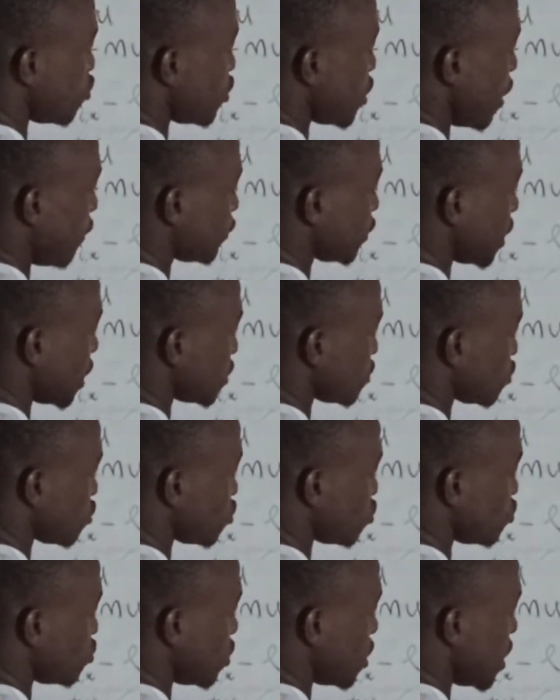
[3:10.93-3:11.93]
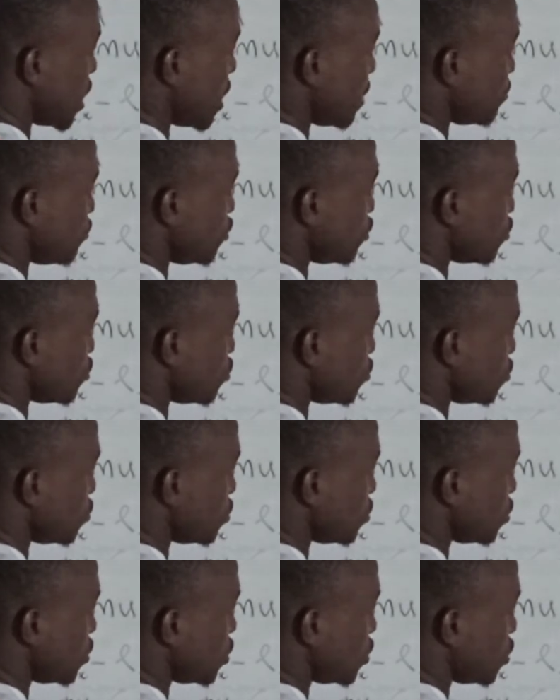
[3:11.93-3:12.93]
we have it as 2mu
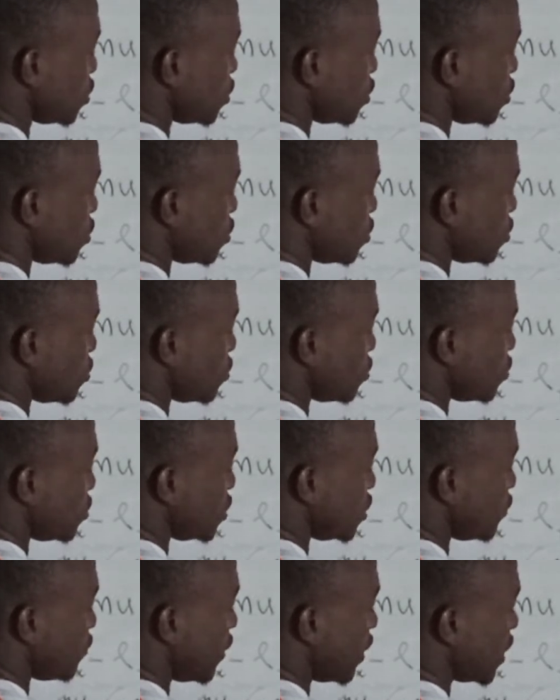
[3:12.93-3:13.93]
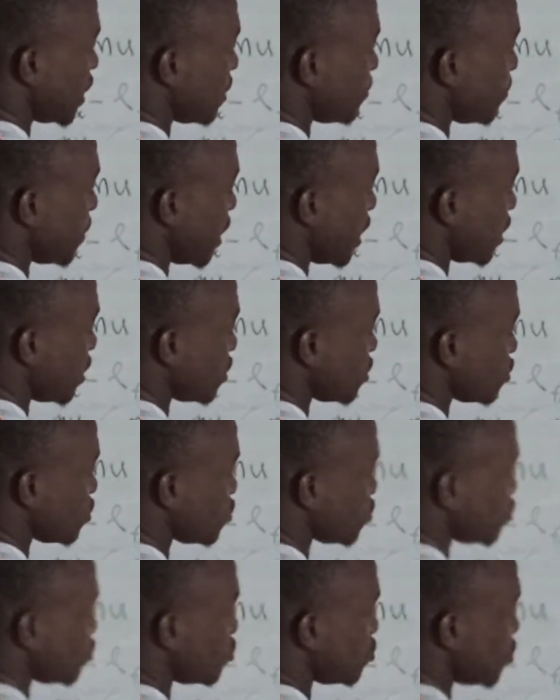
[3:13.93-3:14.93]
divided by
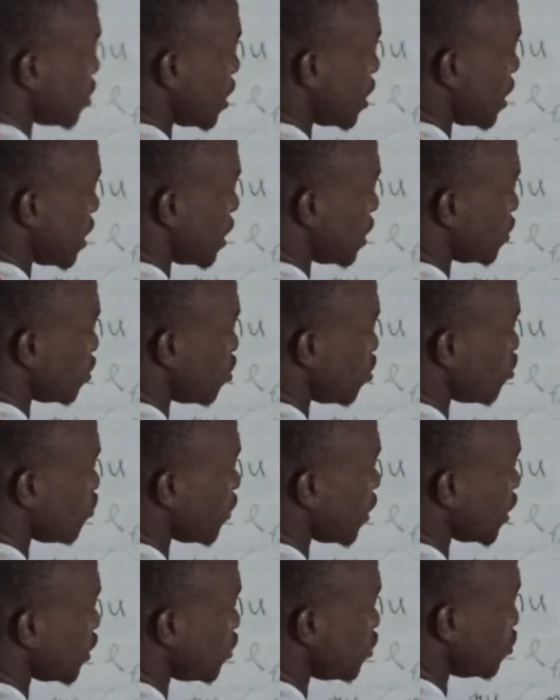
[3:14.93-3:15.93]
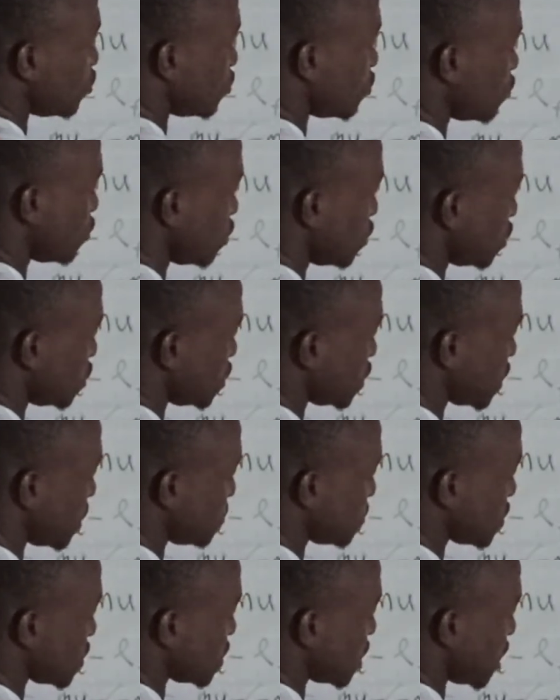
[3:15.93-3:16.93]
2l over u. Same
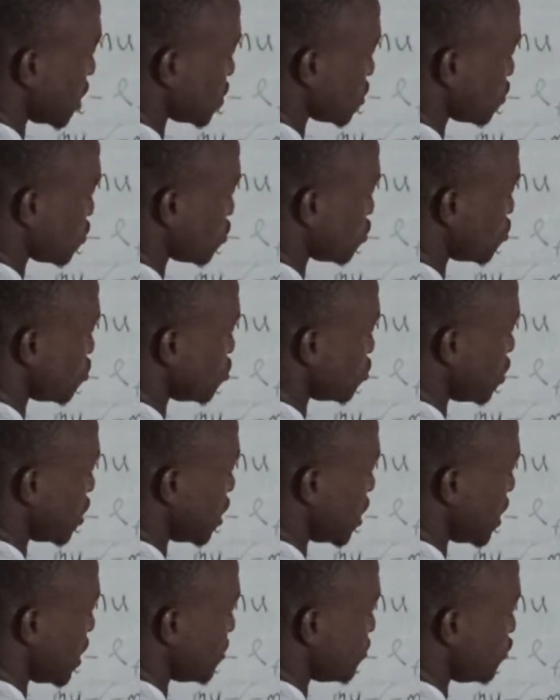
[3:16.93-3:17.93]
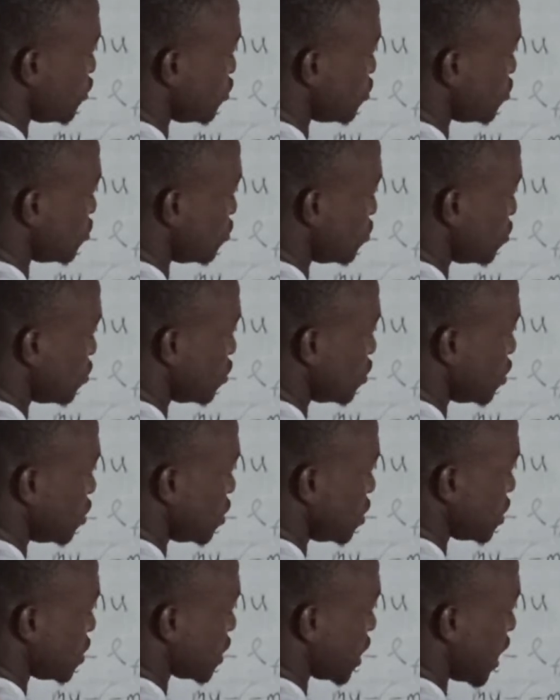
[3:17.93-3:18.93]
thing as 2mu
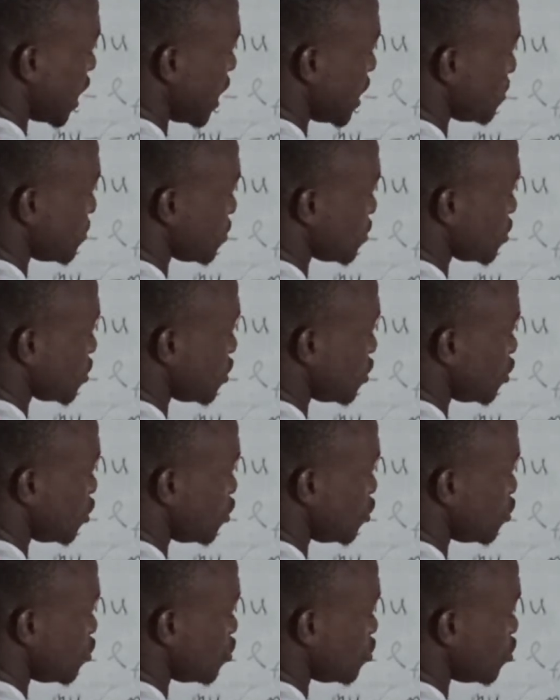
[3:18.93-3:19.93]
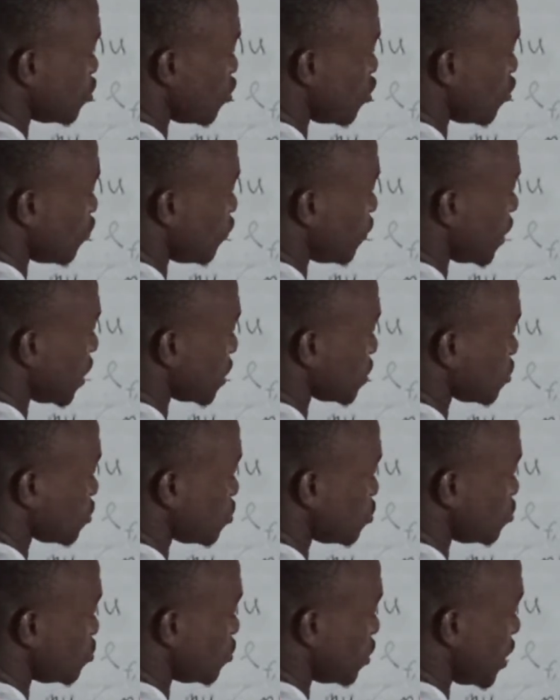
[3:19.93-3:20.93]
times u over
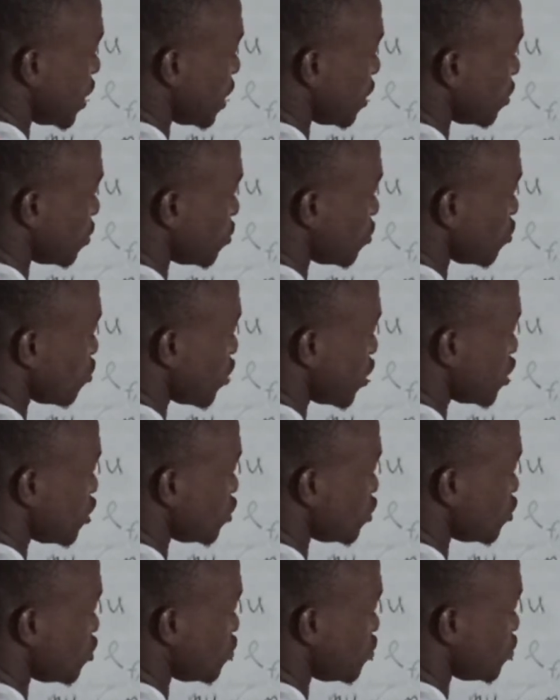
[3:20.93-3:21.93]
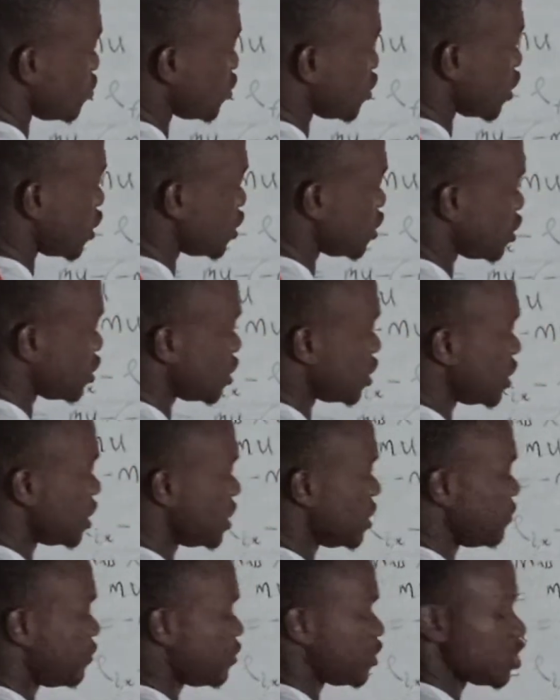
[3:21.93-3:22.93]
2l. When you change the
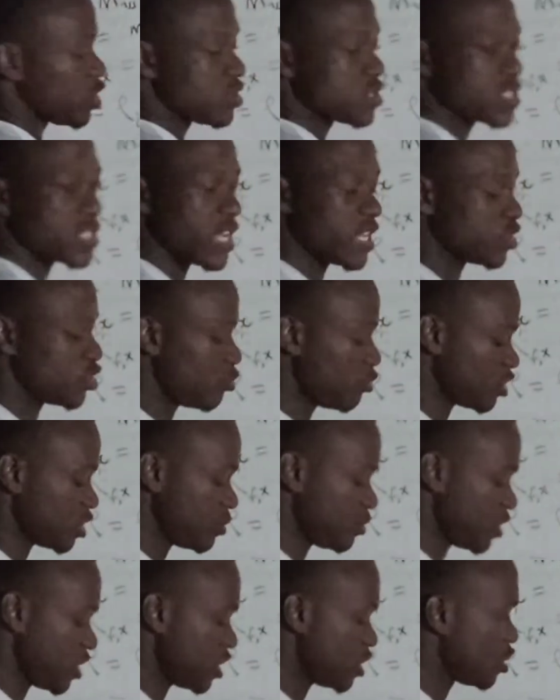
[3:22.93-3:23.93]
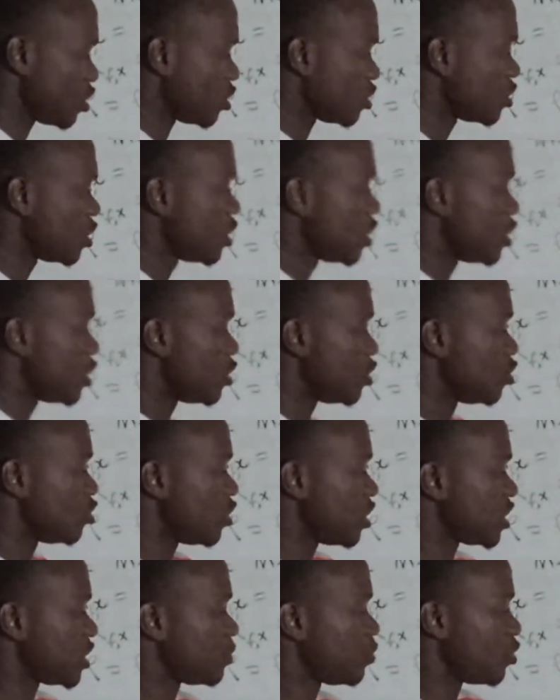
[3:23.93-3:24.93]
division sign to multiplication, you
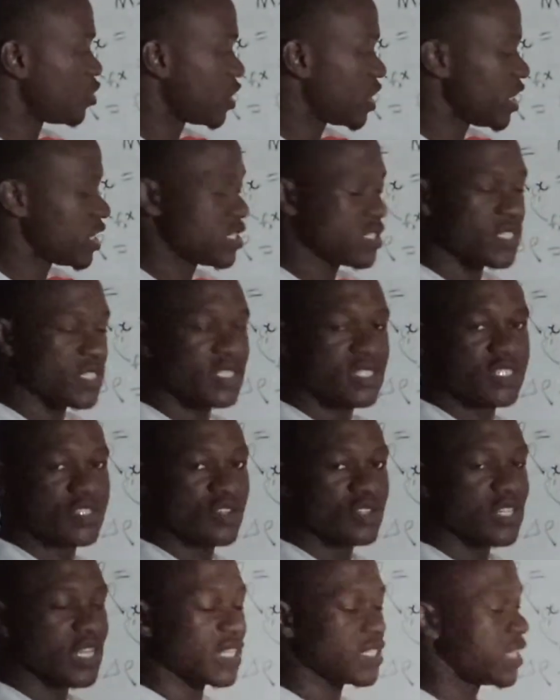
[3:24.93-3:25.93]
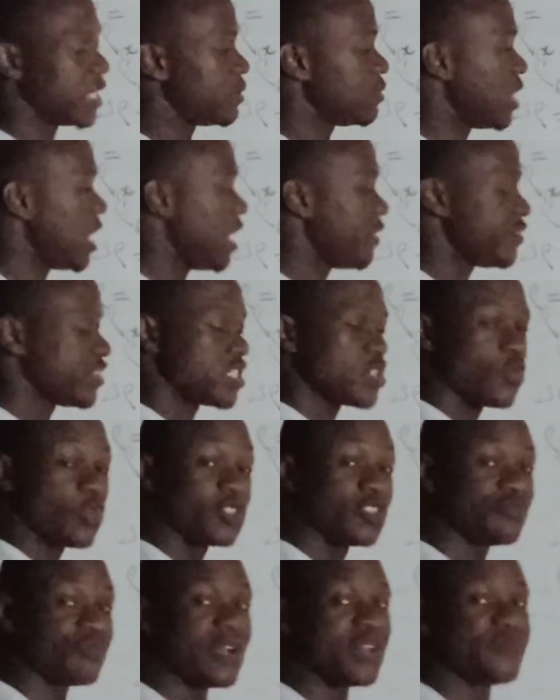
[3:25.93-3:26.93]
reciprocate this other term. I have it in one
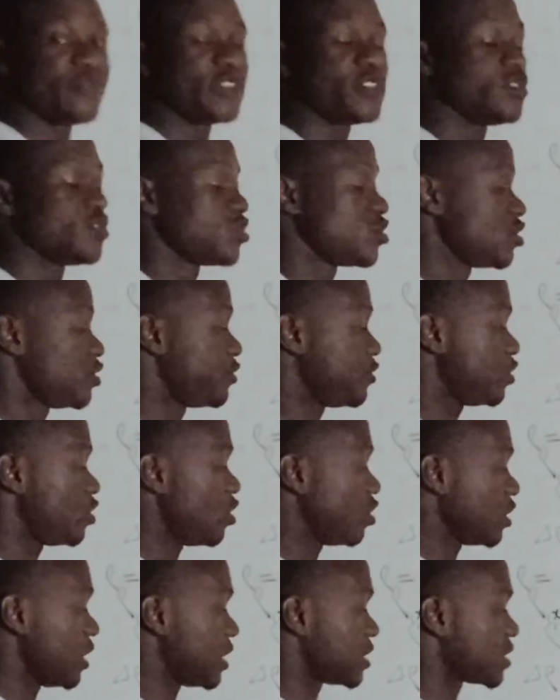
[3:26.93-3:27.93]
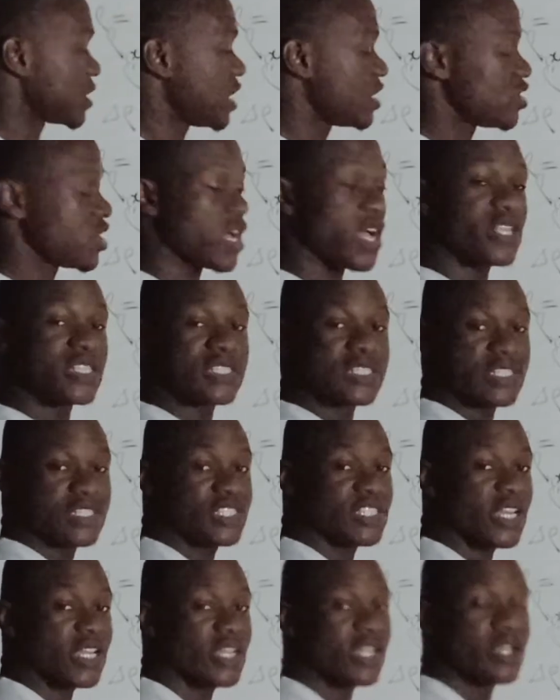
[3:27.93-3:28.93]
of my videos, so if you don't understand, you can easily
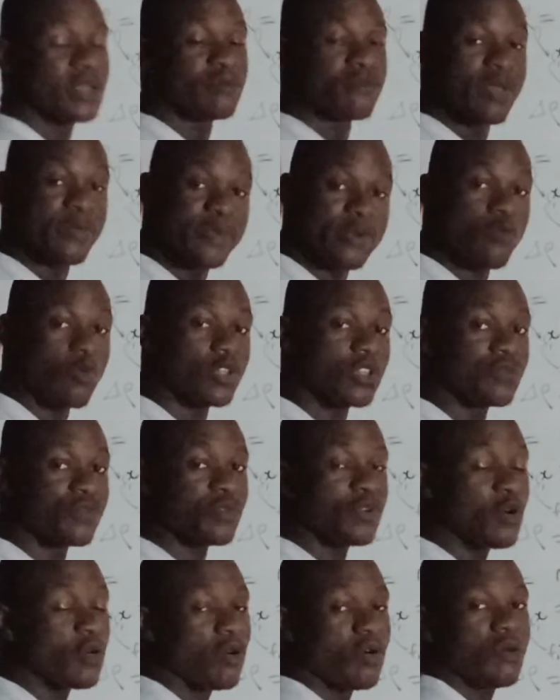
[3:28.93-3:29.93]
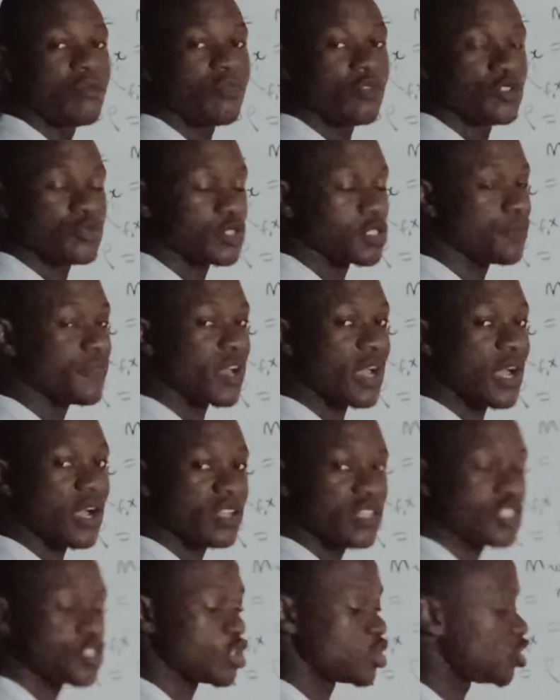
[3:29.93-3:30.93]
check. Maybe in most of my
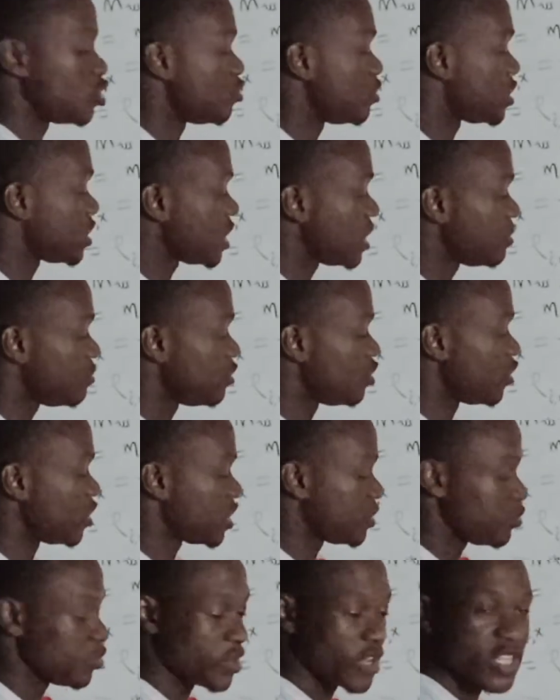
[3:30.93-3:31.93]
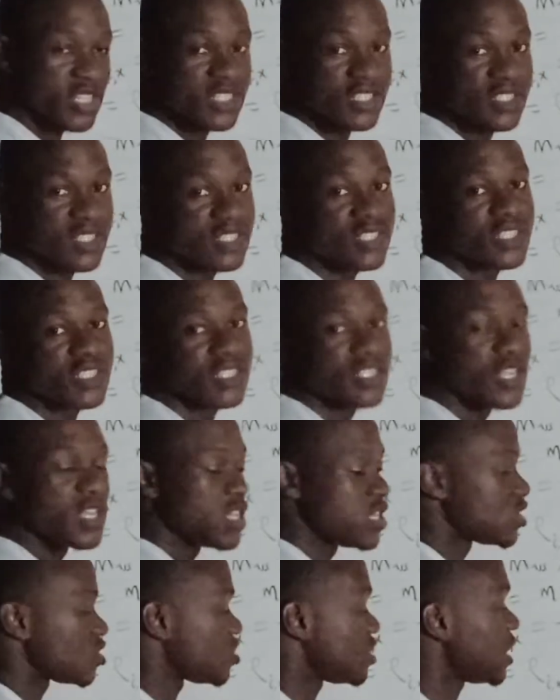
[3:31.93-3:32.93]
calculations, you'll be seeing me reciprocating this thing.
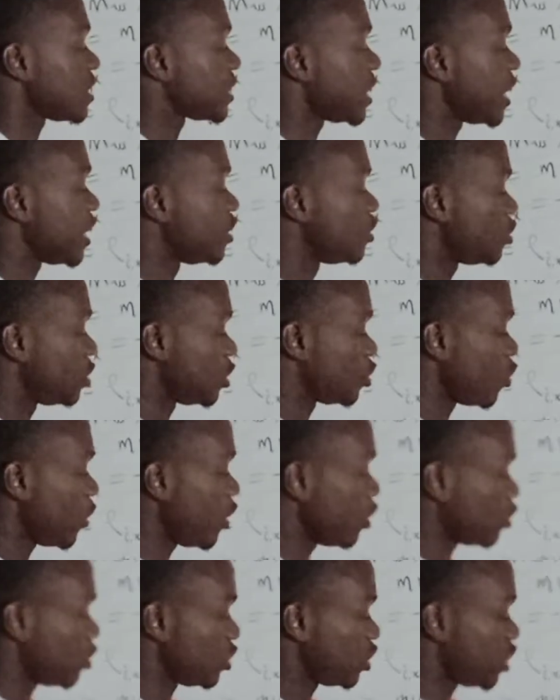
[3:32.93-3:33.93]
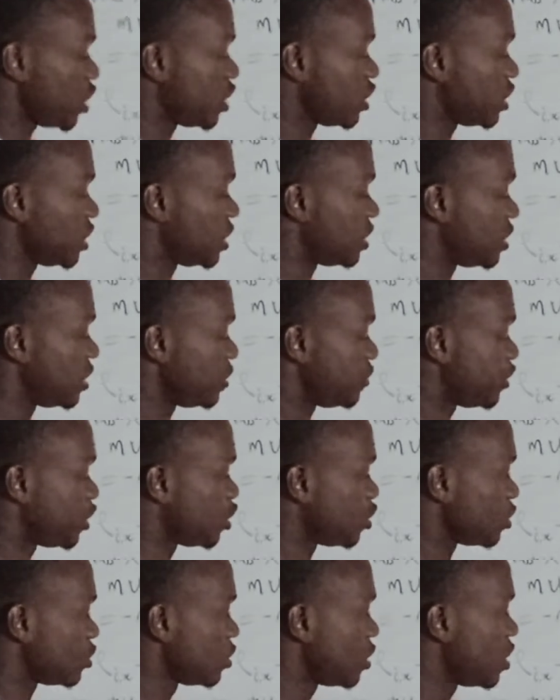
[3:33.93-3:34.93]
So that's how you do it. When you want to change the
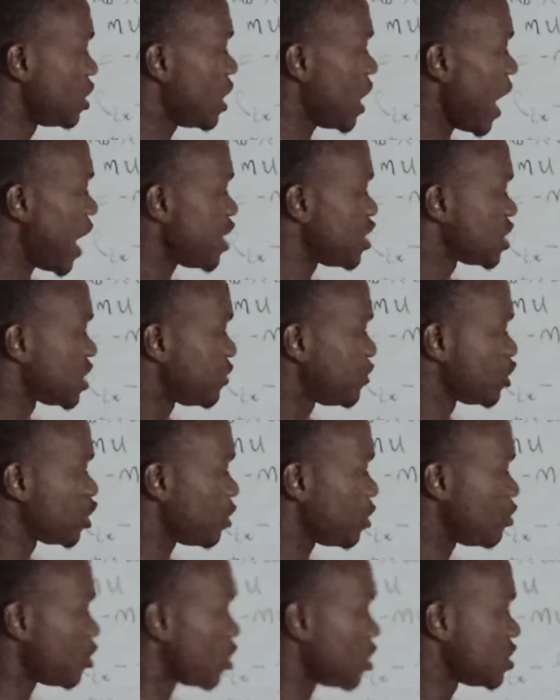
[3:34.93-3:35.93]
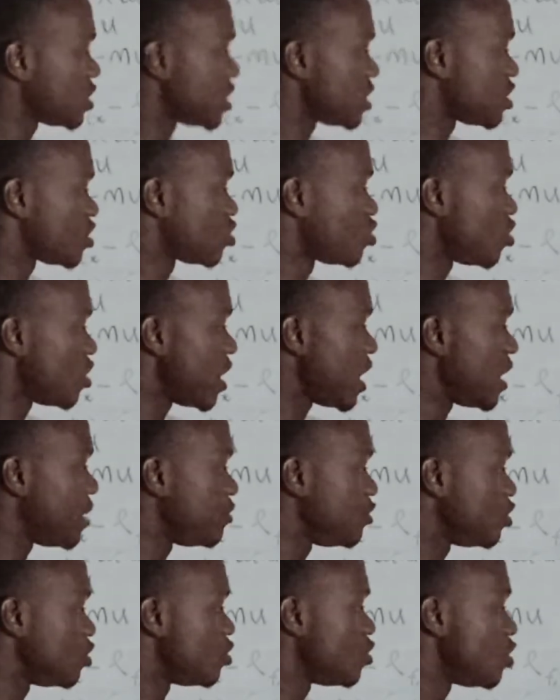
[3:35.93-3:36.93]
division, I use division because it's
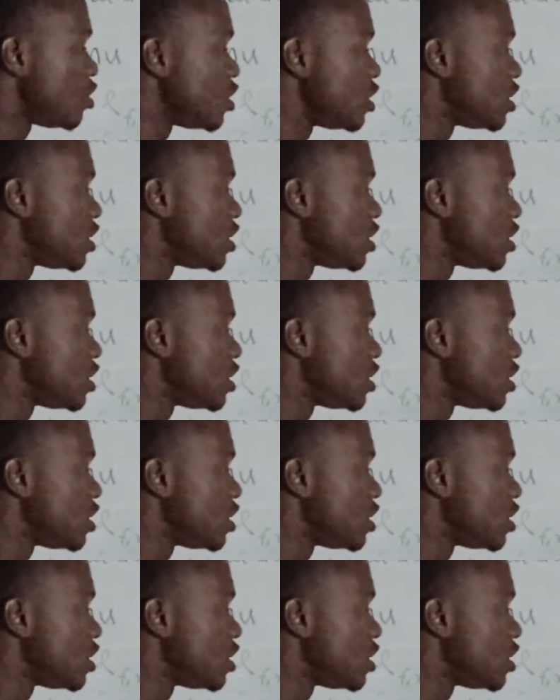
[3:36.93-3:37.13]
2mu